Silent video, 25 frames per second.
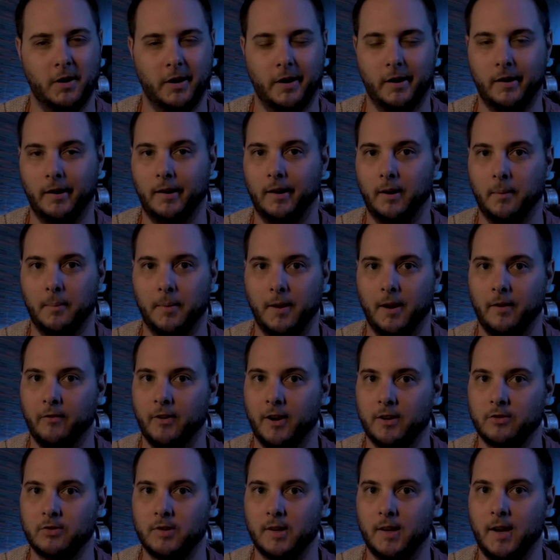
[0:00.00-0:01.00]
need a little bit of
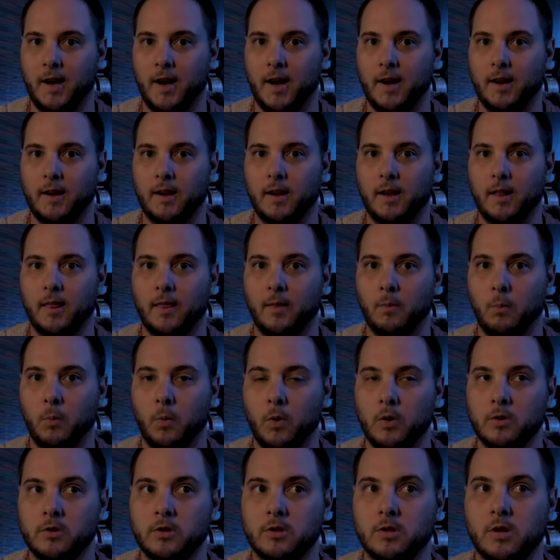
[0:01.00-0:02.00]
extra light in the
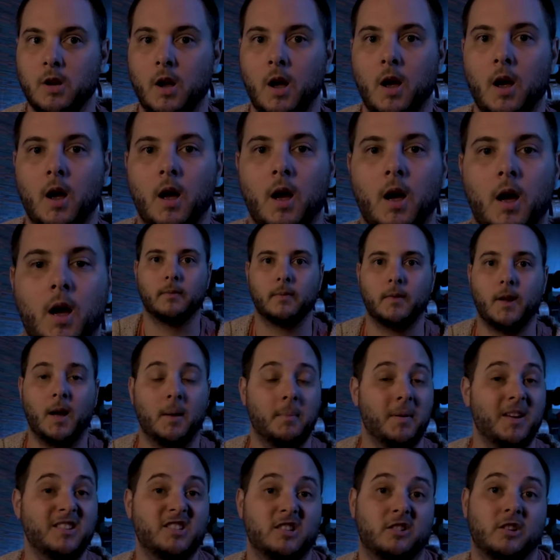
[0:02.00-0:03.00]
woods. I
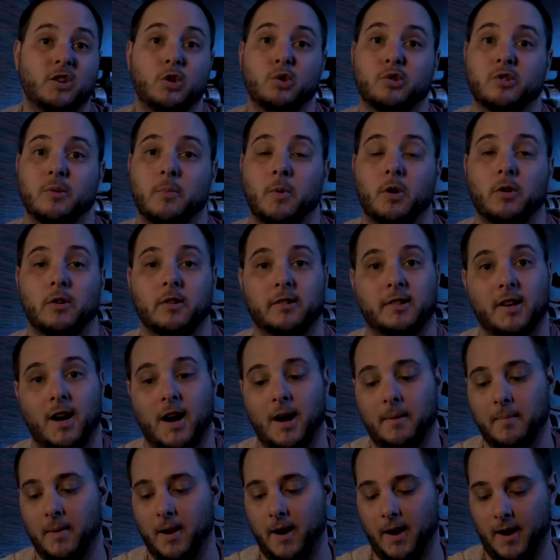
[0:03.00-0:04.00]
basically use them all the
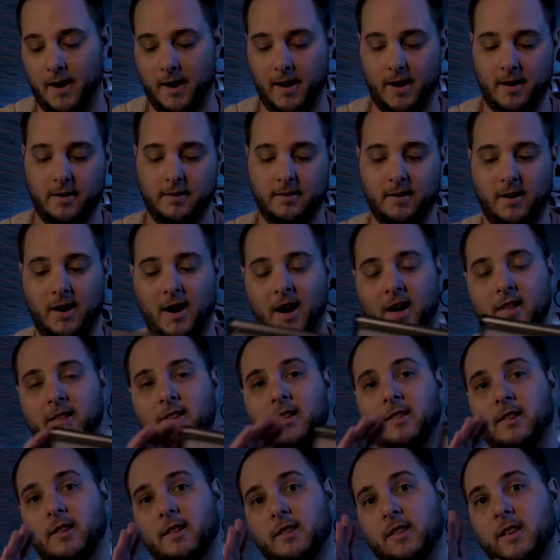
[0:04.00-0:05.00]
time, and I
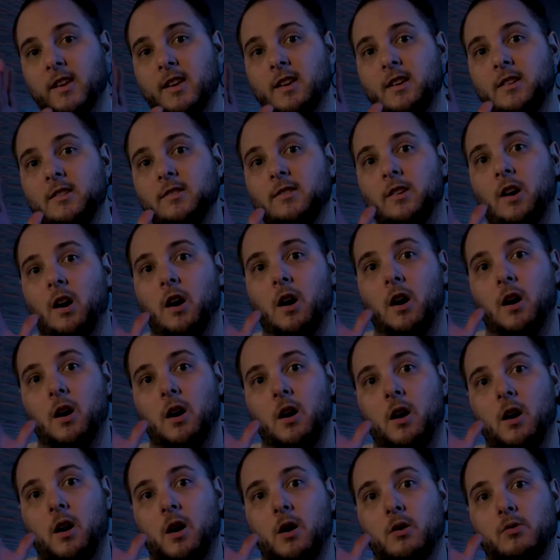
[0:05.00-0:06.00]
think that these
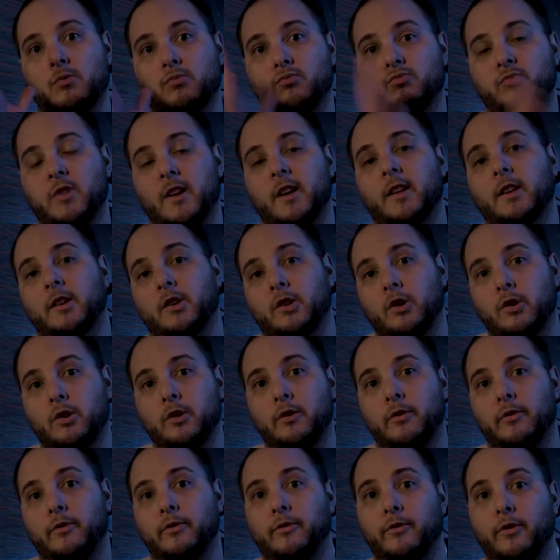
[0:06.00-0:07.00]
are really
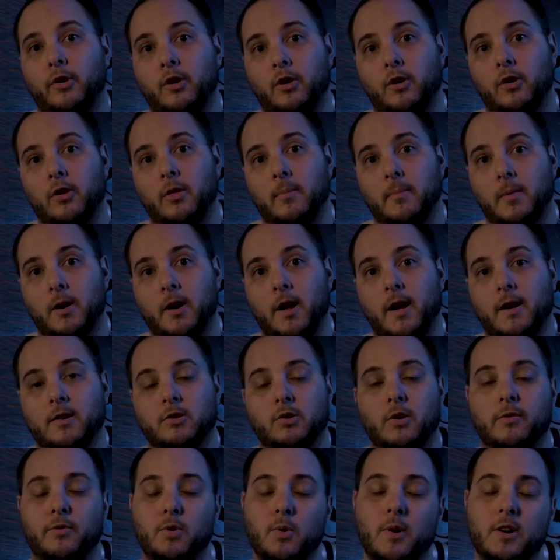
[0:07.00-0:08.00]
good for the money.
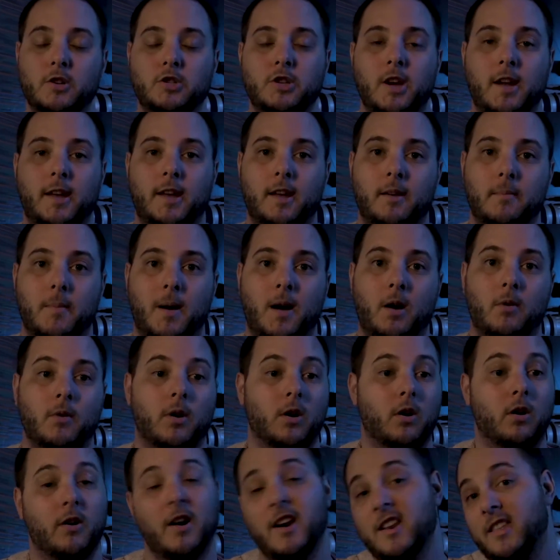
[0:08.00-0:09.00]
So if you want to check them out,
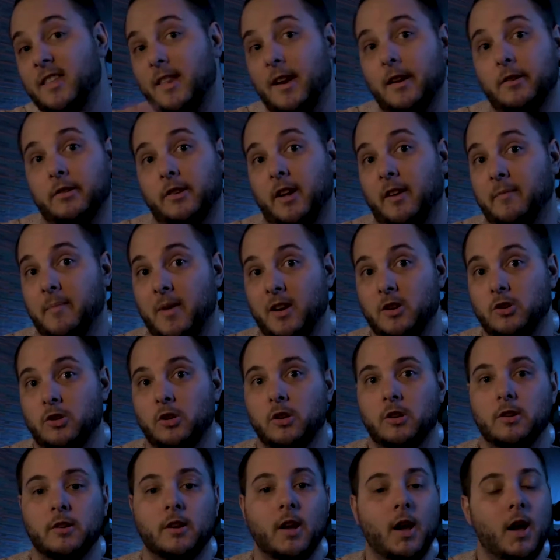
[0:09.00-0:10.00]
or anything else that I've
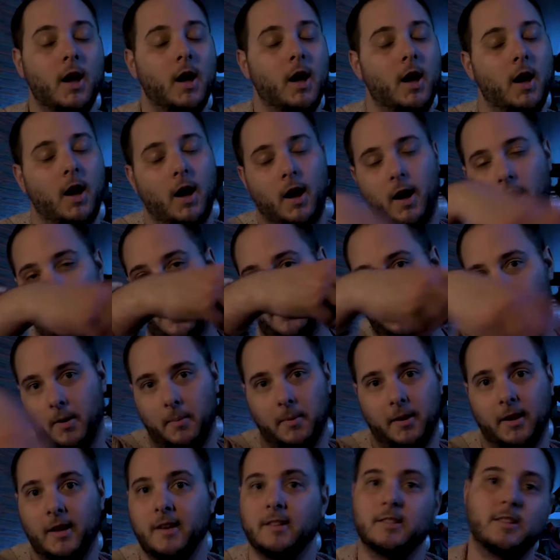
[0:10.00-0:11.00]
mentioned, there'll be
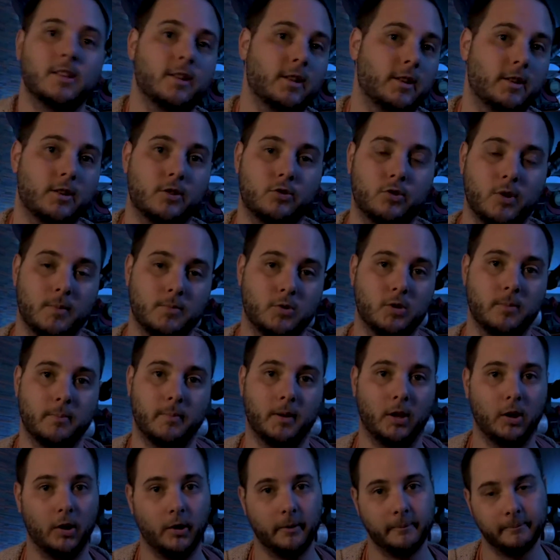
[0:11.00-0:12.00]
links in the description
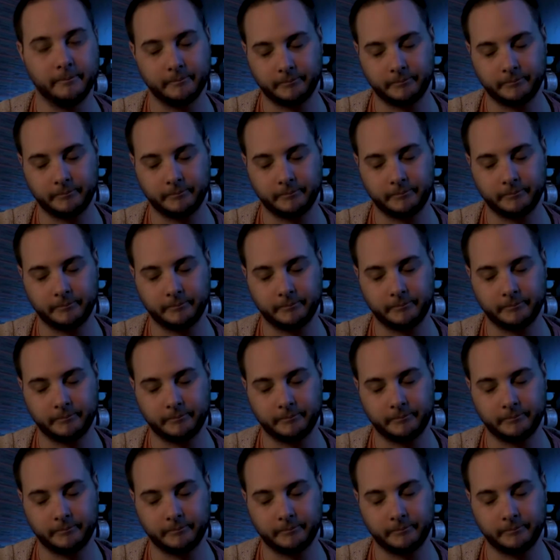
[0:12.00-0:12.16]
below.